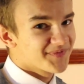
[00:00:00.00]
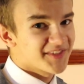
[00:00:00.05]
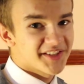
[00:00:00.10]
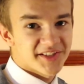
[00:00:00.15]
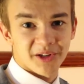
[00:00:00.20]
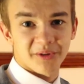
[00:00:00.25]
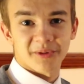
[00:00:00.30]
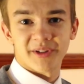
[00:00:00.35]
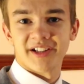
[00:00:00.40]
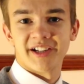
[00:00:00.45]

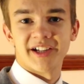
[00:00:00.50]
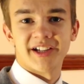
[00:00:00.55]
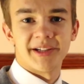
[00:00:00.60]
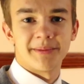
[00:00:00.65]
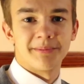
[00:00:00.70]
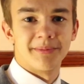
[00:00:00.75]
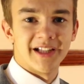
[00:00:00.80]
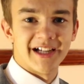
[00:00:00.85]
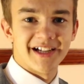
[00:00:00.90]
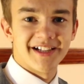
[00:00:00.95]
there's not really
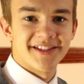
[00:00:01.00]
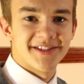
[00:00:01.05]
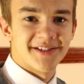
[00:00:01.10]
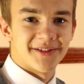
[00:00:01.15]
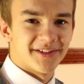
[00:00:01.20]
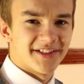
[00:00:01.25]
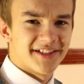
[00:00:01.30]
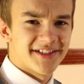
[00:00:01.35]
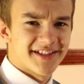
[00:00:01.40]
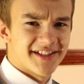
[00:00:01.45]
any blades
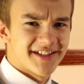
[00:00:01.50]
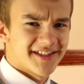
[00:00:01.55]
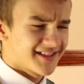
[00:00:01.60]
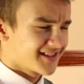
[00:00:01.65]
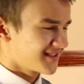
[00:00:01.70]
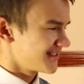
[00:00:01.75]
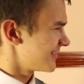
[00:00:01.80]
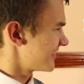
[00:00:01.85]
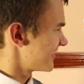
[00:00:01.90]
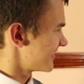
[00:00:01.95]
on this,
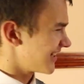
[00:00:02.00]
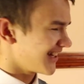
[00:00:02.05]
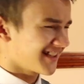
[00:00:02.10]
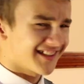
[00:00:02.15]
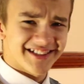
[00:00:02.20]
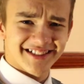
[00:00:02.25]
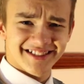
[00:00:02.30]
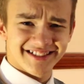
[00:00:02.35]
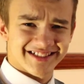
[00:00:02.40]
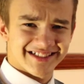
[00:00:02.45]
are
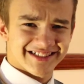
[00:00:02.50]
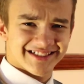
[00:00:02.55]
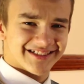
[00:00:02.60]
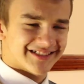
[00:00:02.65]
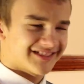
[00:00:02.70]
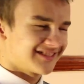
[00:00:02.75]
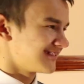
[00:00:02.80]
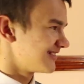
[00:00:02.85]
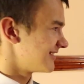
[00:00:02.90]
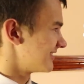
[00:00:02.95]
there?
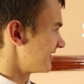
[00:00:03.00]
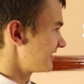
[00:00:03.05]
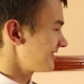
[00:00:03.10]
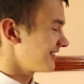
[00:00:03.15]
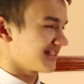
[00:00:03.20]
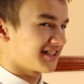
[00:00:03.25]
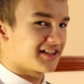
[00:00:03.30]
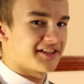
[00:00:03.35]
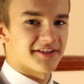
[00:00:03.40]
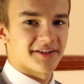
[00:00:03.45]
I
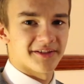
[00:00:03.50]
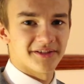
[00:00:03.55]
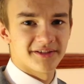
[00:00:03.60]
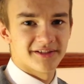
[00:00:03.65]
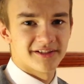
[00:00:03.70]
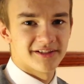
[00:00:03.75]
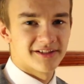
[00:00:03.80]
don't think so.